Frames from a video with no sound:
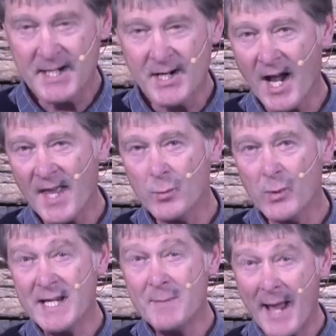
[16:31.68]
And neither
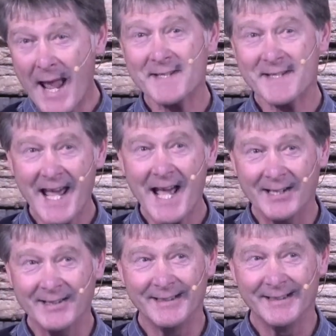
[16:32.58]
would he back
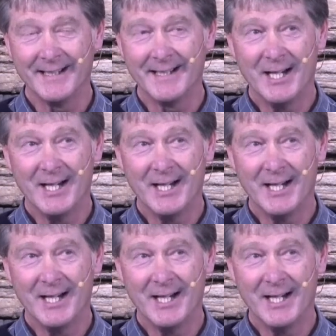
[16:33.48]
down